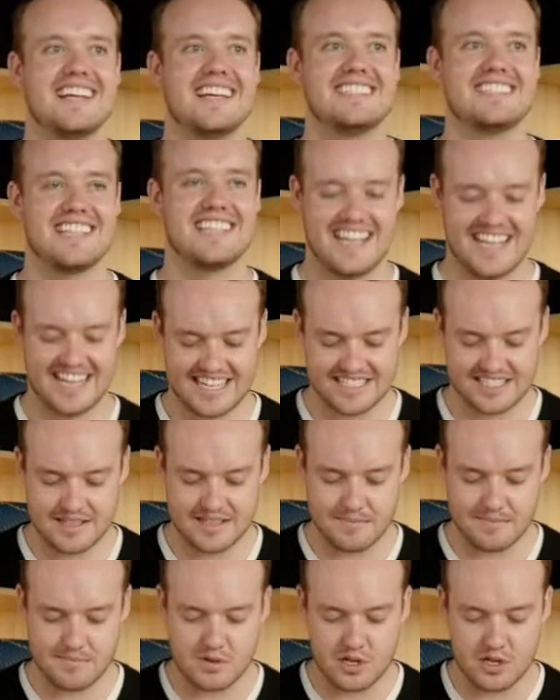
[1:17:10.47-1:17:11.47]
This
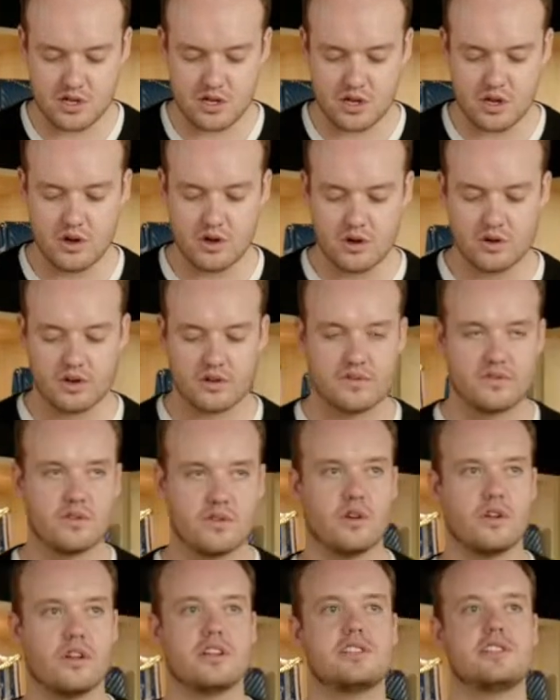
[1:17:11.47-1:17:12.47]
is the
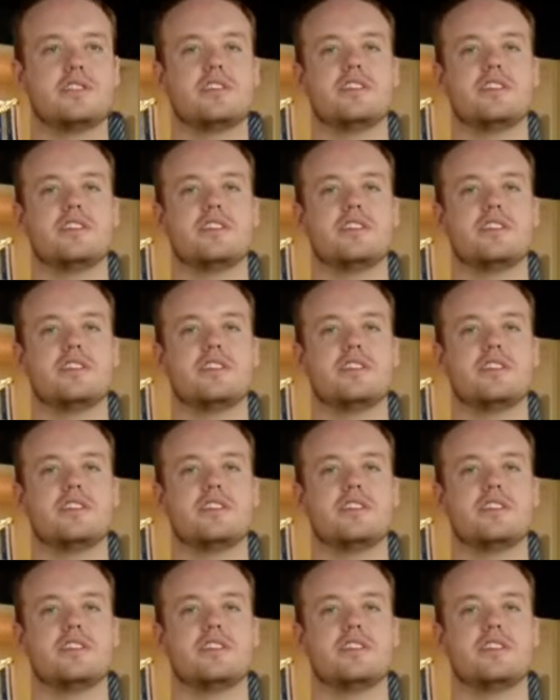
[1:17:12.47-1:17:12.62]
beautiful